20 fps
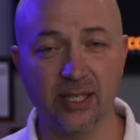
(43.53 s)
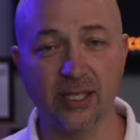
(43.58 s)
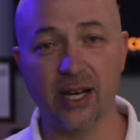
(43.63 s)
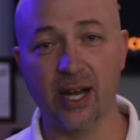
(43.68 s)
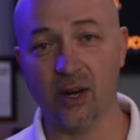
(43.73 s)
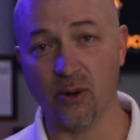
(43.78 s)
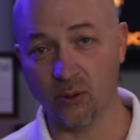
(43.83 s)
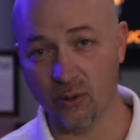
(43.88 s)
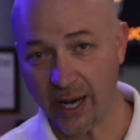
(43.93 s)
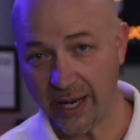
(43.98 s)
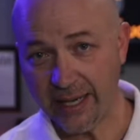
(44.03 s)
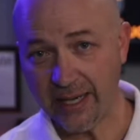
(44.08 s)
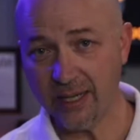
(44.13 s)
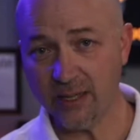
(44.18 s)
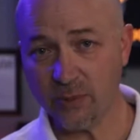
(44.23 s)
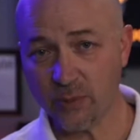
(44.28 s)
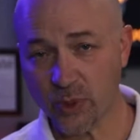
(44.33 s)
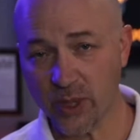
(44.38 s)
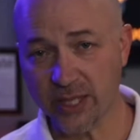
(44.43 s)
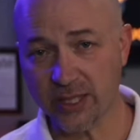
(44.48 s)
Now, write it
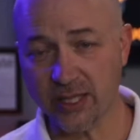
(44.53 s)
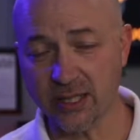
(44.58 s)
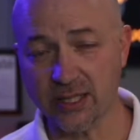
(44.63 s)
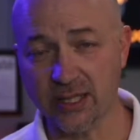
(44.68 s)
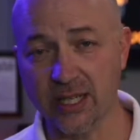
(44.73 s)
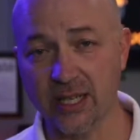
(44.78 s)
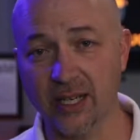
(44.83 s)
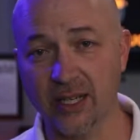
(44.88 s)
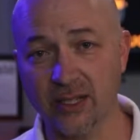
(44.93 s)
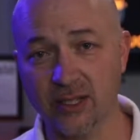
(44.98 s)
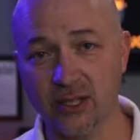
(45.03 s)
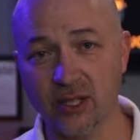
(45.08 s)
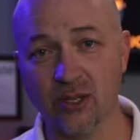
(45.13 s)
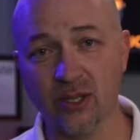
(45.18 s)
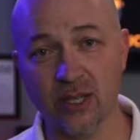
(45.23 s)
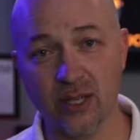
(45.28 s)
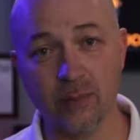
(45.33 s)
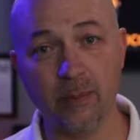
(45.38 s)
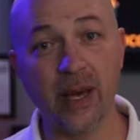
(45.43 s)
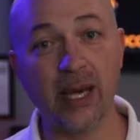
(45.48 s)
in present tense so
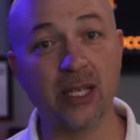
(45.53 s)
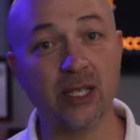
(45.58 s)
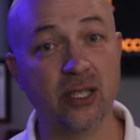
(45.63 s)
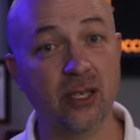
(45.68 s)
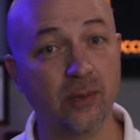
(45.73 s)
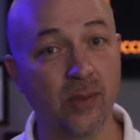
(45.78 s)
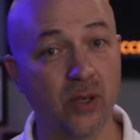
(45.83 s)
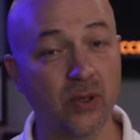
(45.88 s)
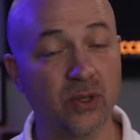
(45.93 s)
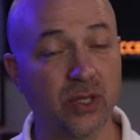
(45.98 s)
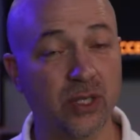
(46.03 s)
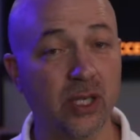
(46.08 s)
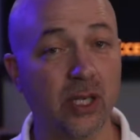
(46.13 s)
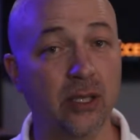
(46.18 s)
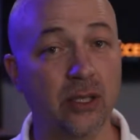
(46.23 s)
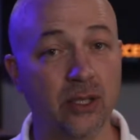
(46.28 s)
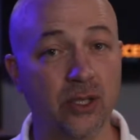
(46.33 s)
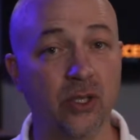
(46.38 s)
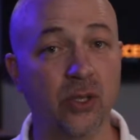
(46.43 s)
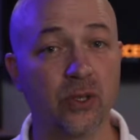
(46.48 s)
that it makes the most
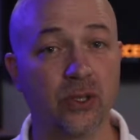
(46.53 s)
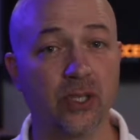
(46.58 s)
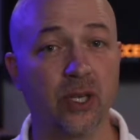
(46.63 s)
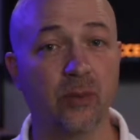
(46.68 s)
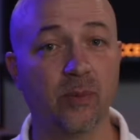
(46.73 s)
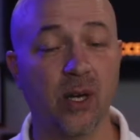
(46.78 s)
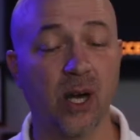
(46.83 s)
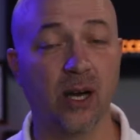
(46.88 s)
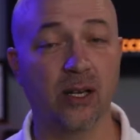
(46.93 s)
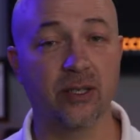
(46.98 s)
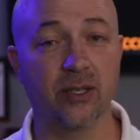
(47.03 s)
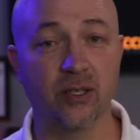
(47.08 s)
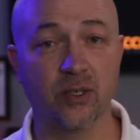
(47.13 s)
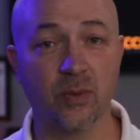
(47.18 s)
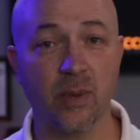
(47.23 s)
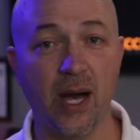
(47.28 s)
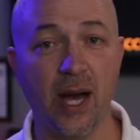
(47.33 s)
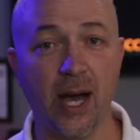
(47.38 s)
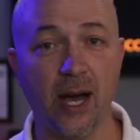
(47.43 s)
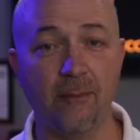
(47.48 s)
sense to your subconscious
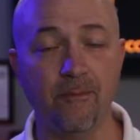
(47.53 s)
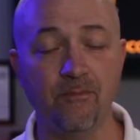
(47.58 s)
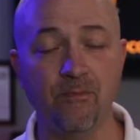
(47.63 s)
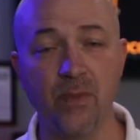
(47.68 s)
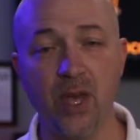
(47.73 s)
mind.